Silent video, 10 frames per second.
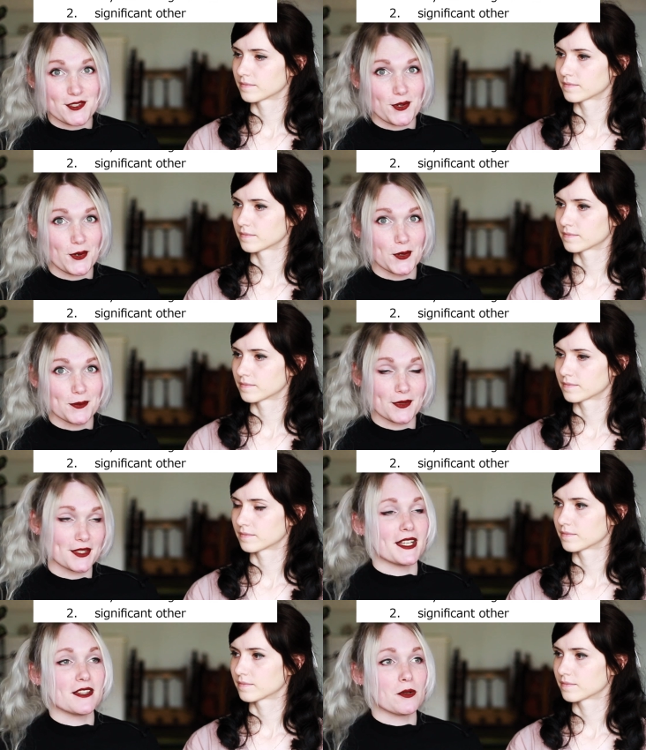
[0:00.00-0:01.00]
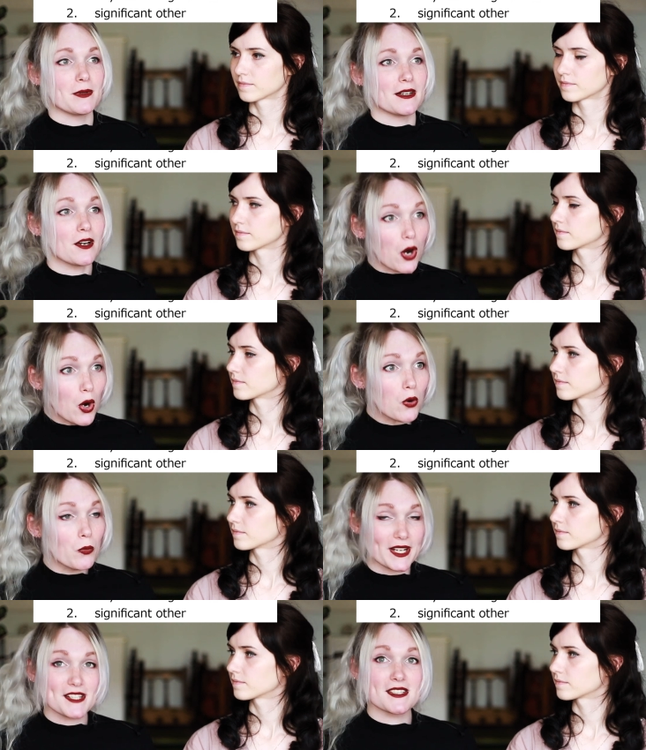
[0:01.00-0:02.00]
Speaker 1: is at home. And then they'll be like, oh,
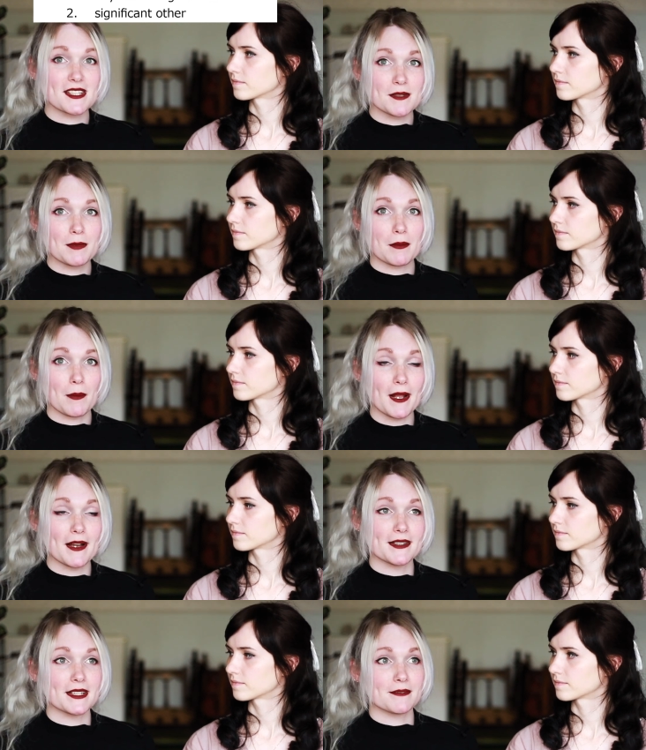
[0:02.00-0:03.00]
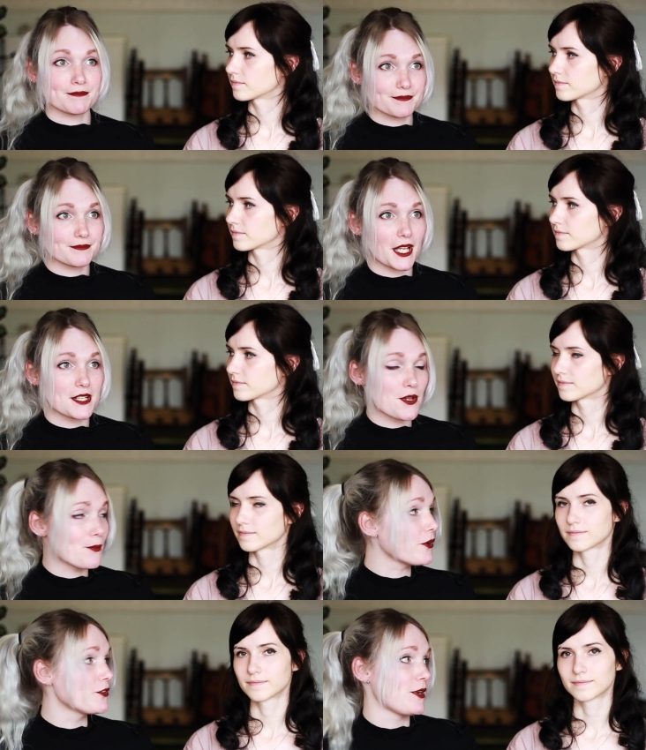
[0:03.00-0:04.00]
when is he? Blah, blah, blah. And then at some
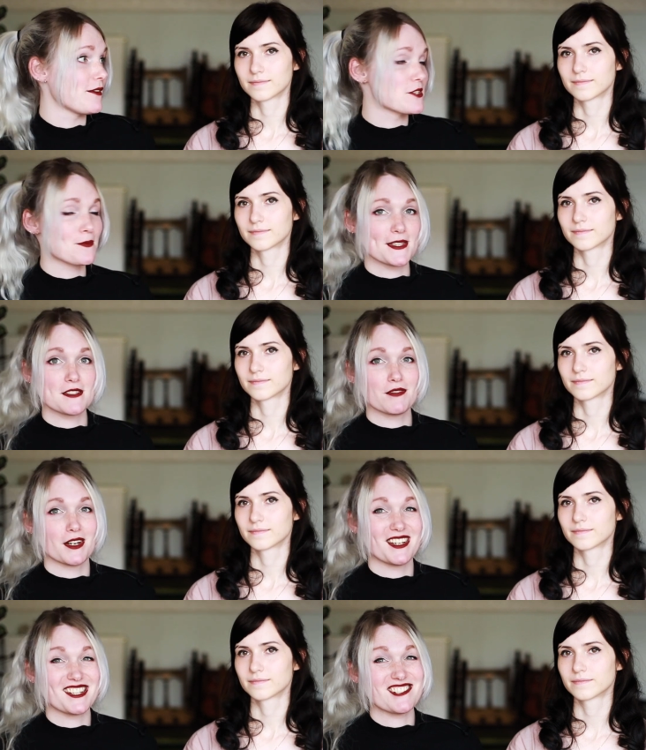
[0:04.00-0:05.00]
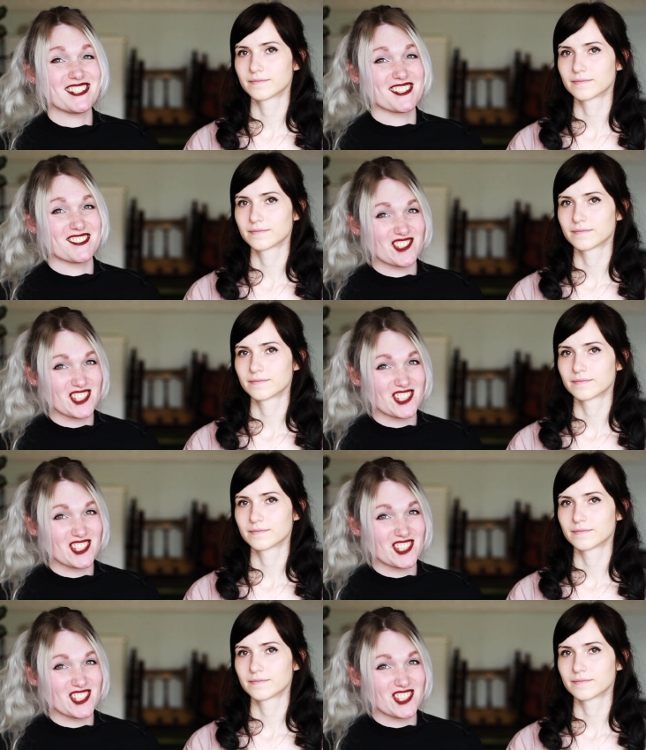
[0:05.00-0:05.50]
point you'd have to specify, actually, it's